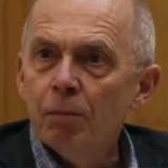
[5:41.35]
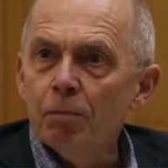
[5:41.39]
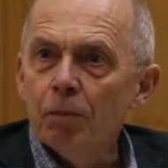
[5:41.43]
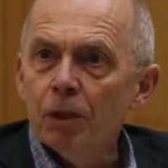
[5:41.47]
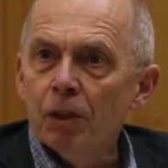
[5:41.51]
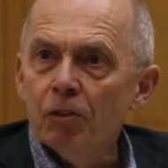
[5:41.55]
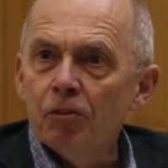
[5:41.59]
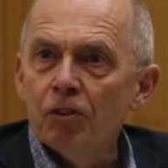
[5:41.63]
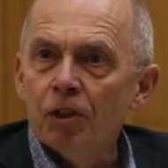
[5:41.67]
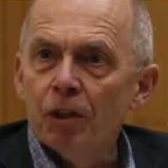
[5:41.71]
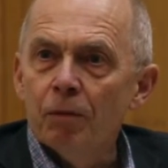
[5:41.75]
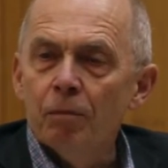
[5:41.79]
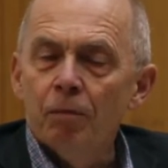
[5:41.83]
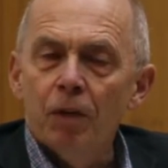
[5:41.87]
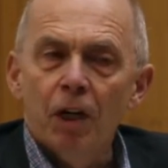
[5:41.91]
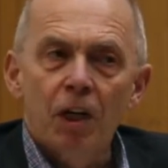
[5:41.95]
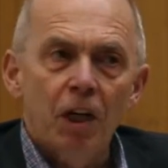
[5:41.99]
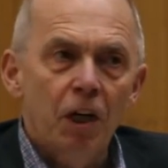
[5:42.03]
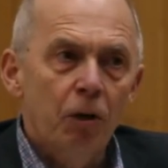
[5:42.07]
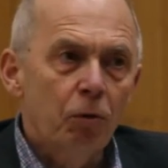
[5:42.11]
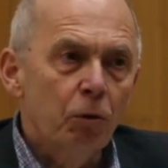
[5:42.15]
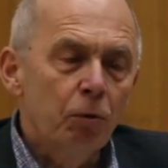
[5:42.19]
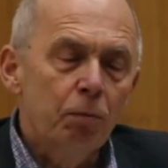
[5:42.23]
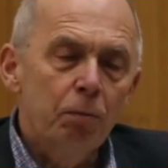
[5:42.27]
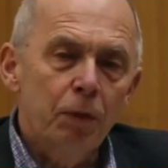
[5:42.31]
But
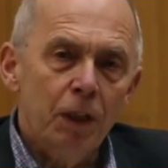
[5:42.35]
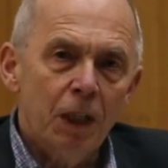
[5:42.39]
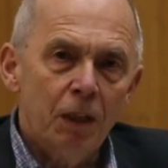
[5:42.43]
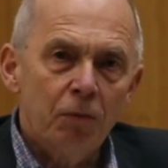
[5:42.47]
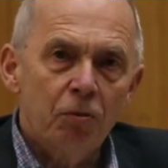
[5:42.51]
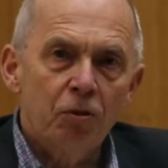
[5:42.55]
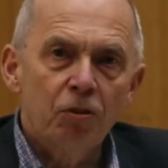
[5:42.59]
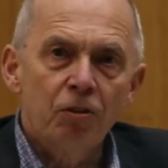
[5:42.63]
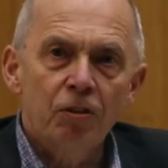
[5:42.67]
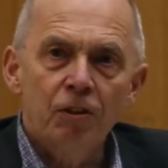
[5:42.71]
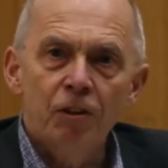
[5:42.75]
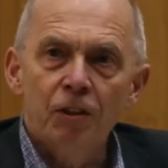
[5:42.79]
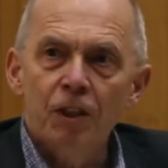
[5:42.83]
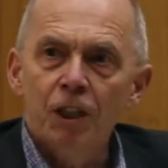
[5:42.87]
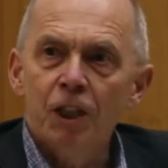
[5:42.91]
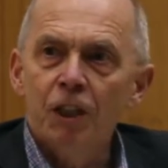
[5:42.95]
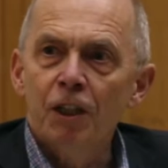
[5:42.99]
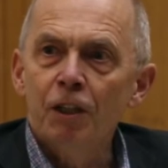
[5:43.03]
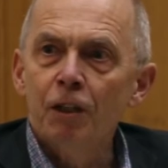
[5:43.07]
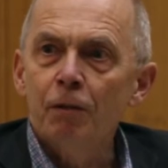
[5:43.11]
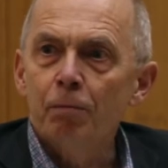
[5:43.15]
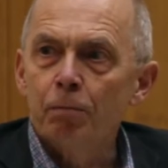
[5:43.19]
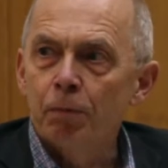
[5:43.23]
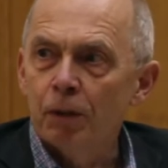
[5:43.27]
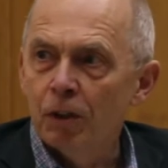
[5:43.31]
I would be absolutely
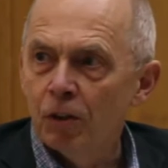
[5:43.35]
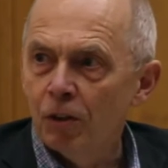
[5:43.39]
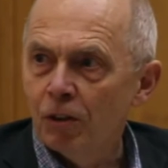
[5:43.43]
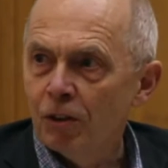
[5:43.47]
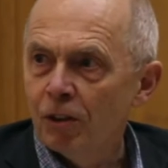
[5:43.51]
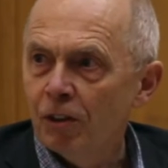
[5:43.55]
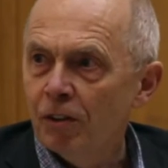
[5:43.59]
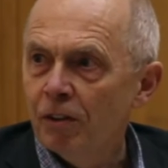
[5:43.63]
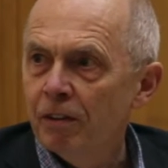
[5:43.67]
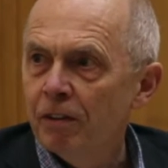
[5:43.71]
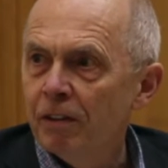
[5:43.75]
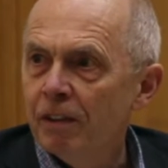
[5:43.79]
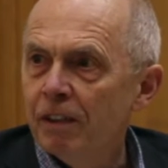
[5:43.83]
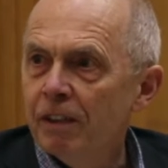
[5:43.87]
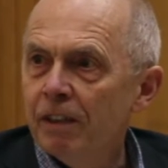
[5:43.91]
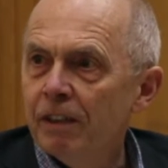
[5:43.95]
heartbroken,